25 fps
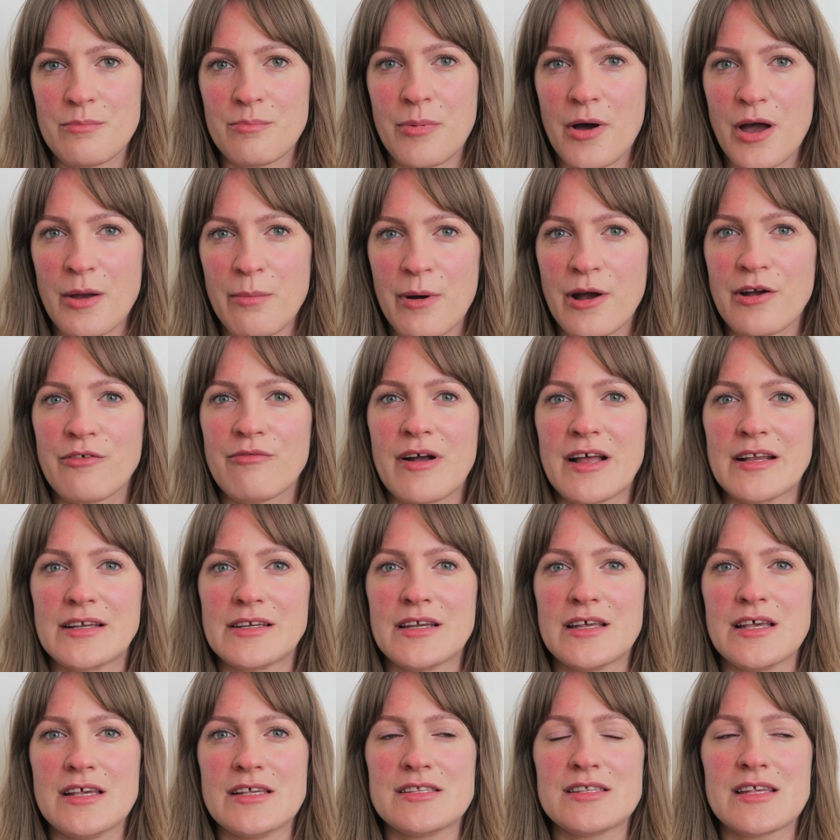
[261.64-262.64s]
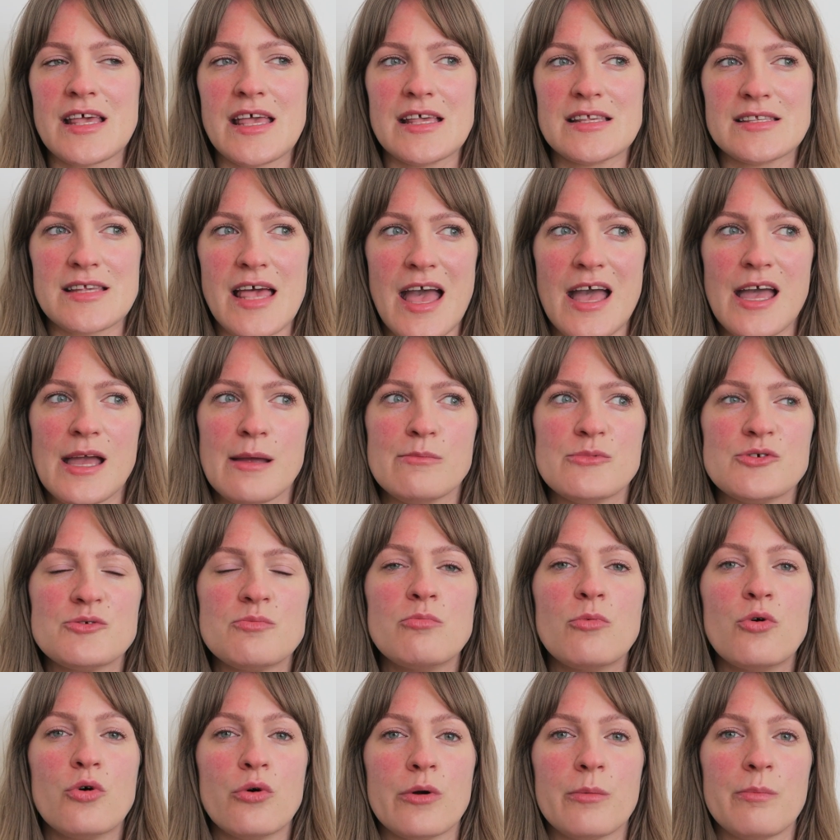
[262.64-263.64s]
Bye Redness is aimed
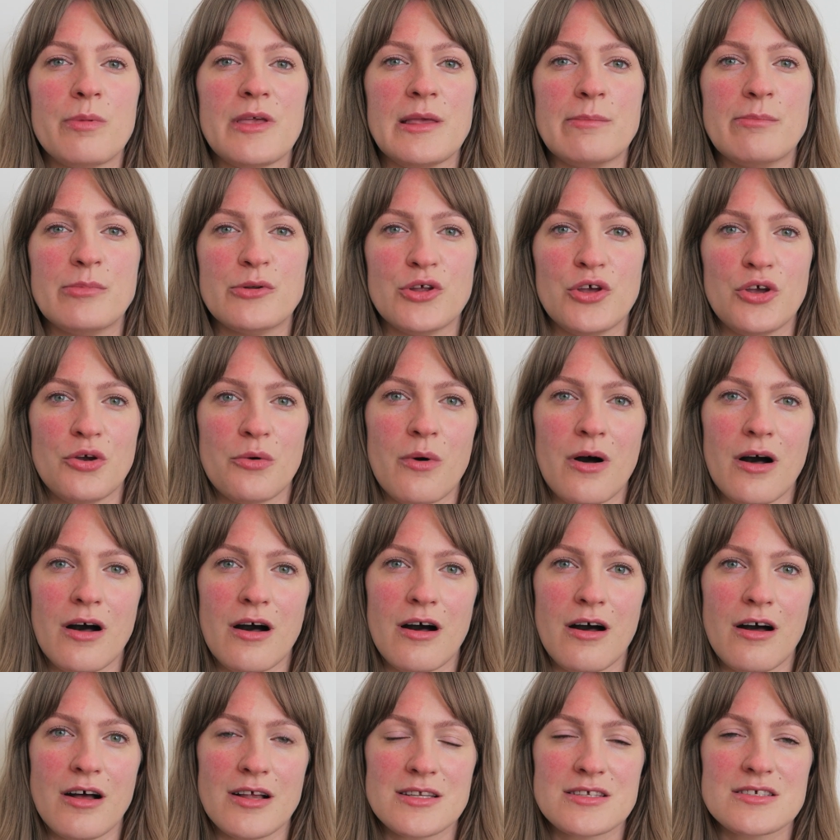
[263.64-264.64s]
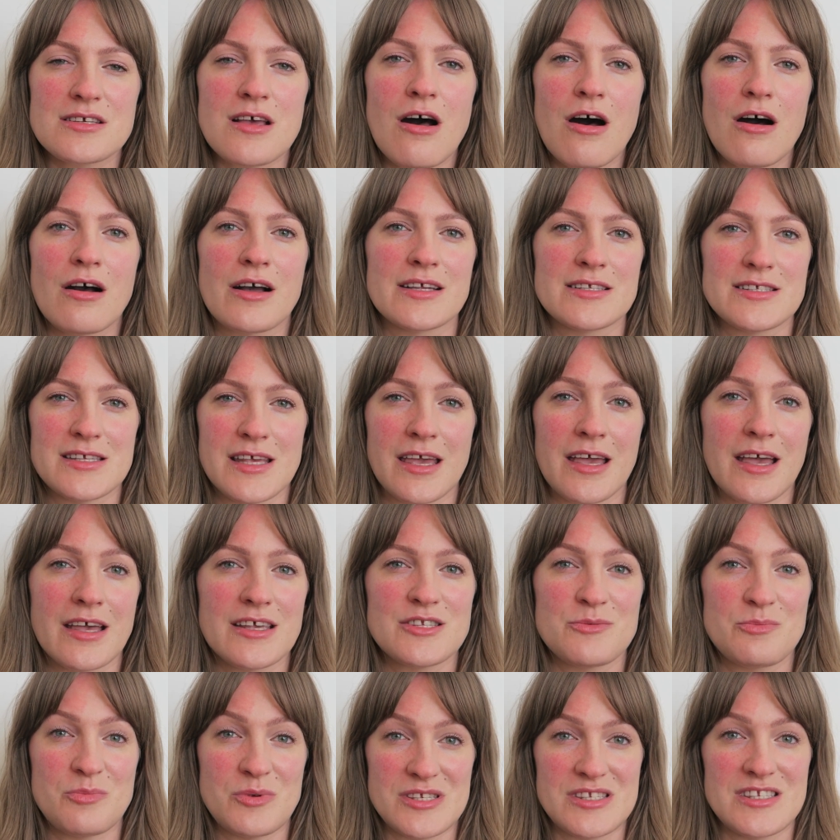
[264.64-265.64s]
more at people who are targeting a
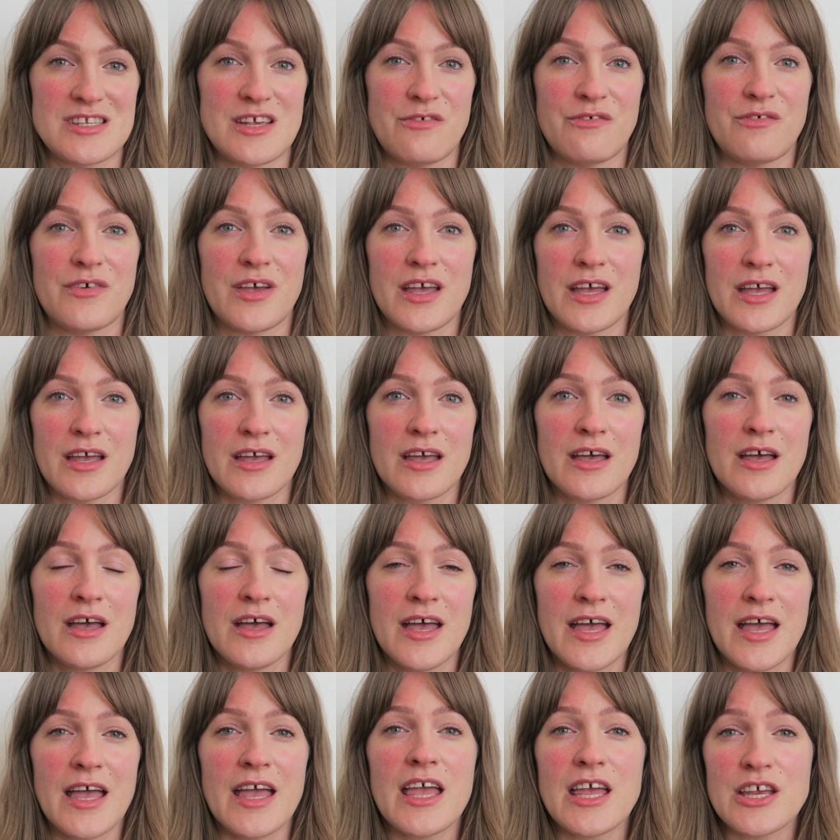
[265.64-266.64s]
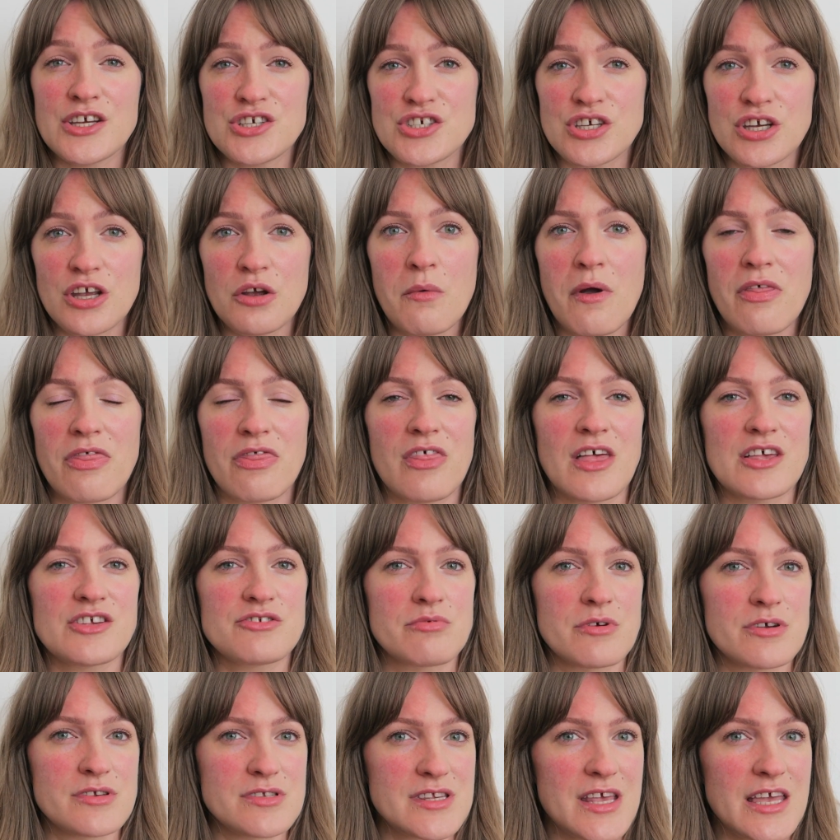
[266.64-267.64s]
specific issue, whether that's
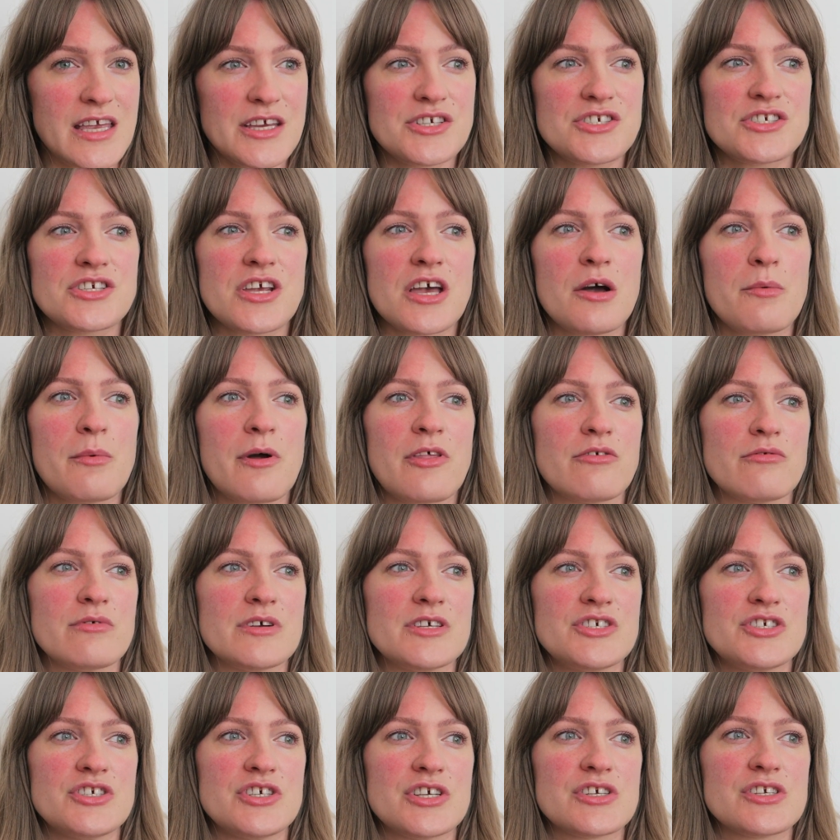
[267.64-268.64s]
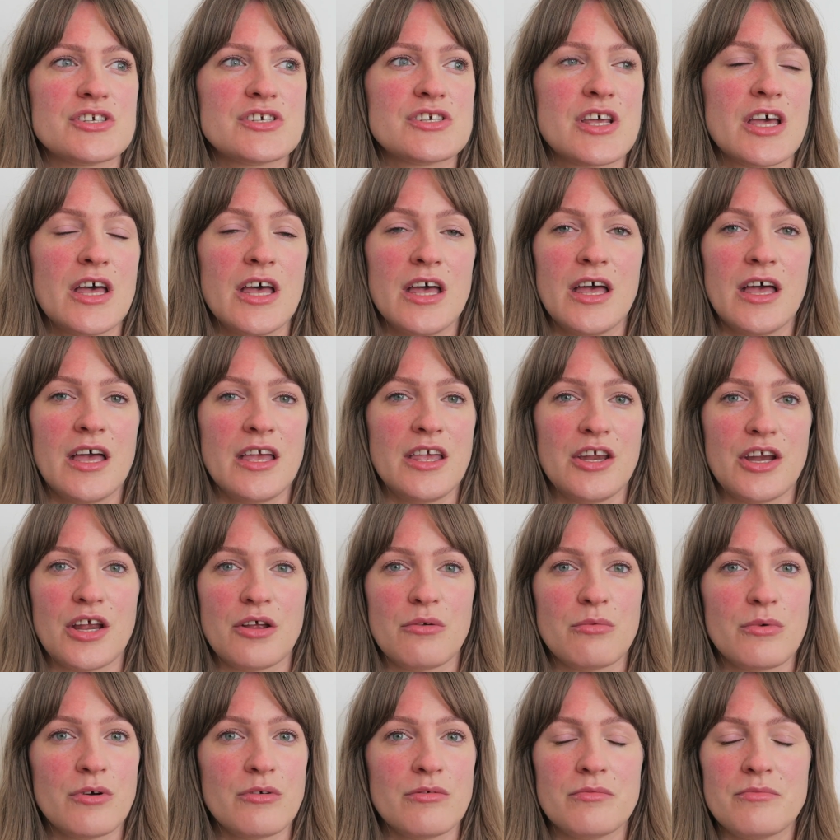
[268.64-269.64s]
rosacea, whether it's just, you
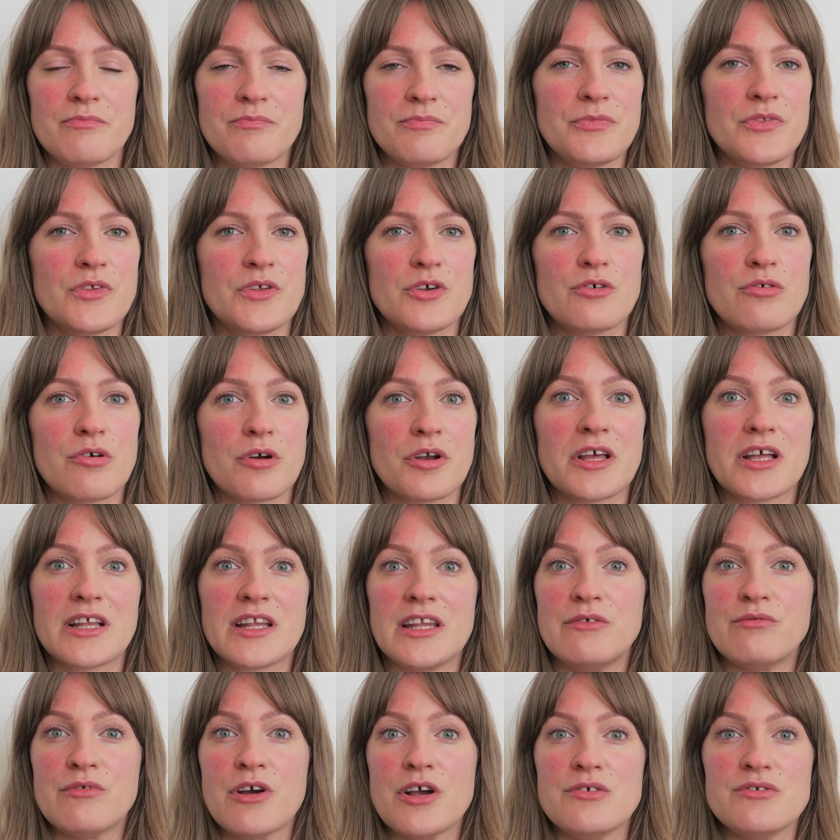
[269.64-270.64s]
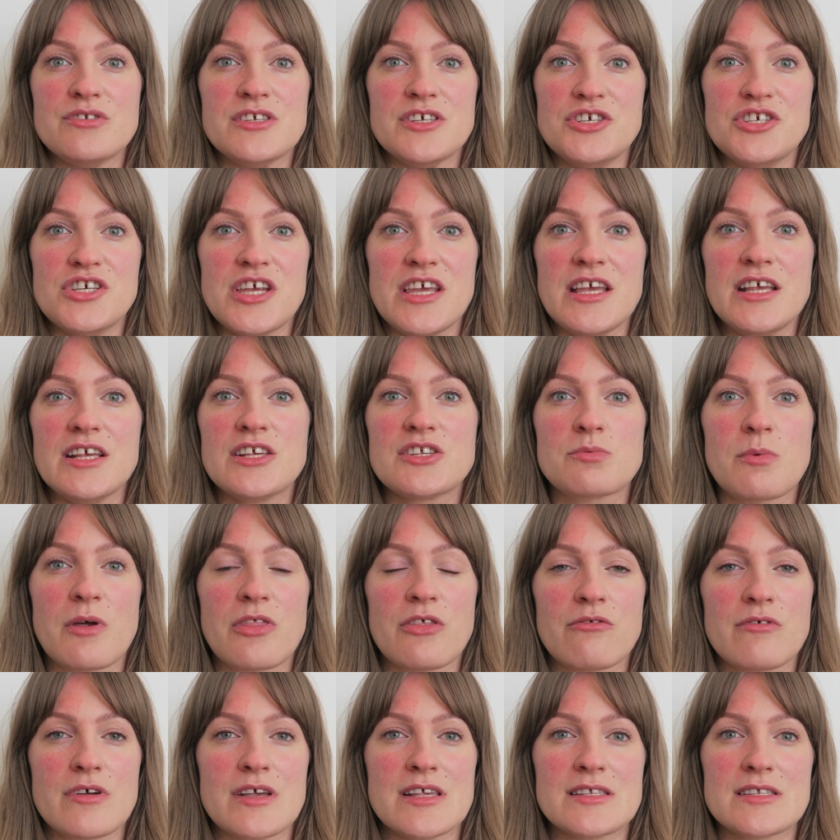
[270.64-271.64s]
know, chronically rosy cheeks,
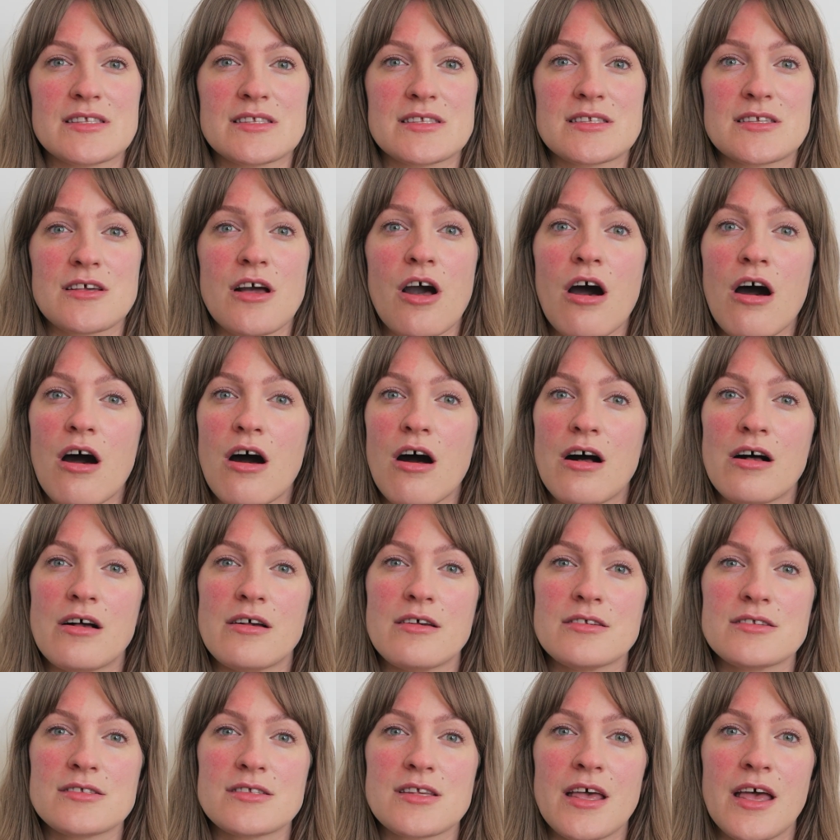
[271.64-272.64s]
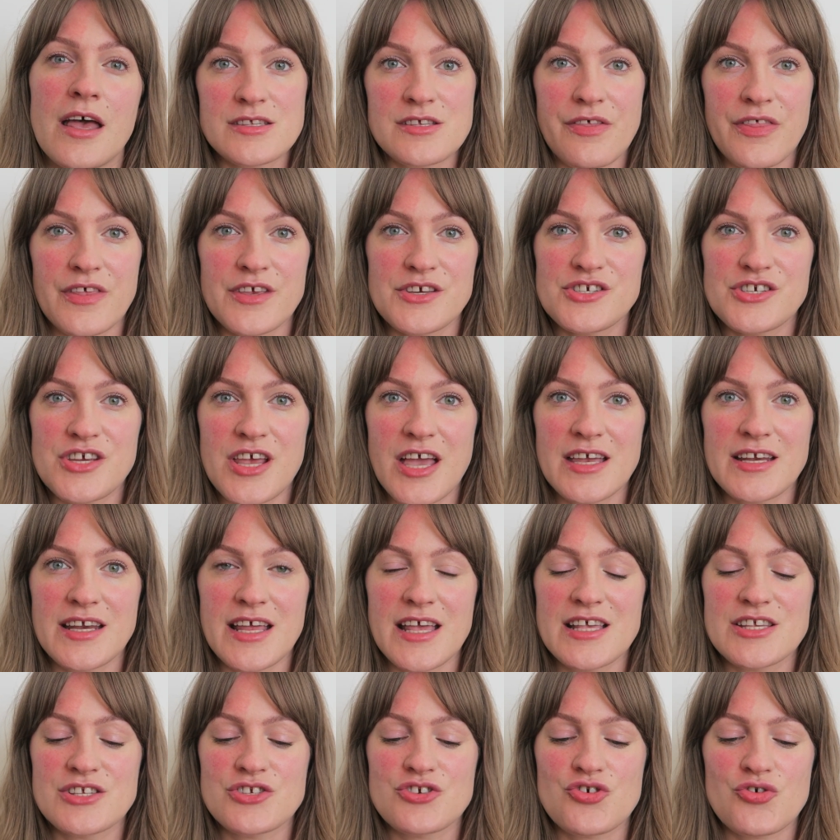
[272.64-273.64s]
whether it's scars. So this
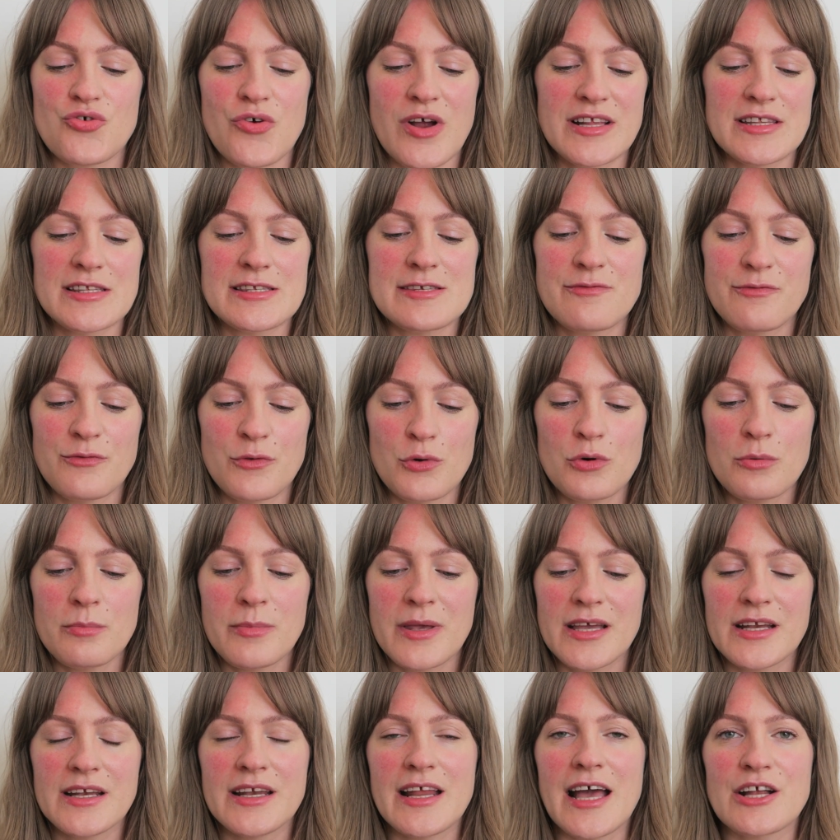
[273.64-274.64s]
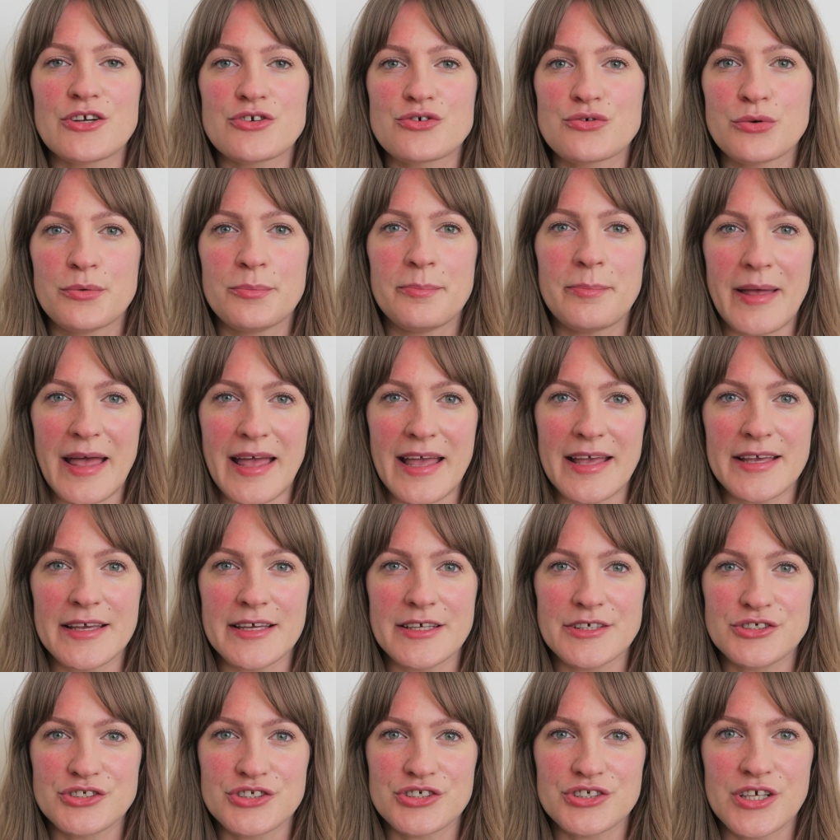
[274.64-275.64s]
shade is Transforming Natural
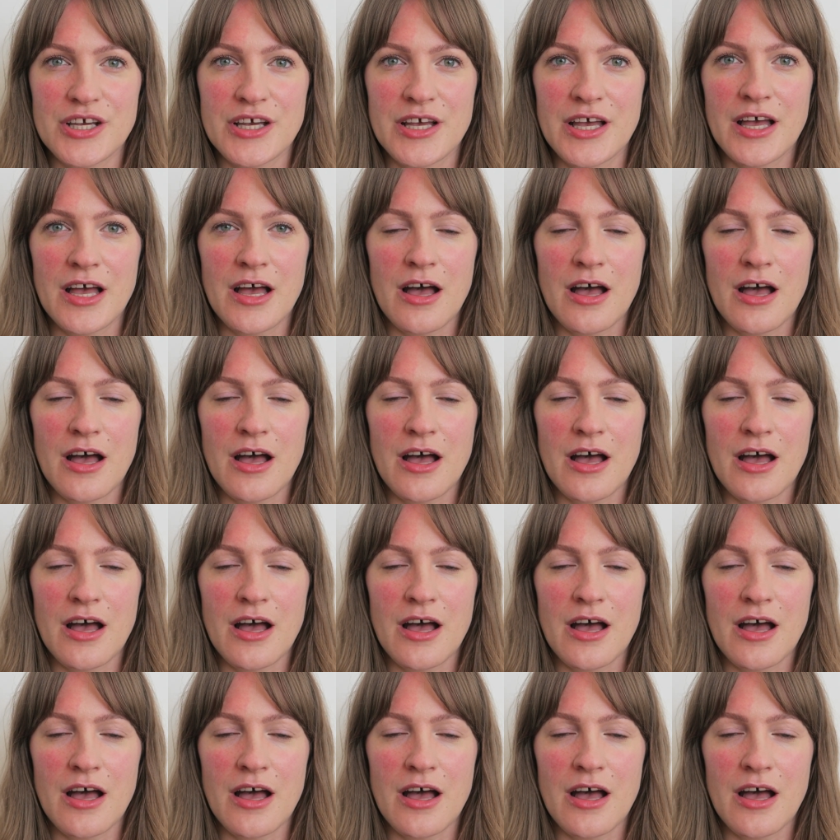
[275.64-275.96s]
Beige.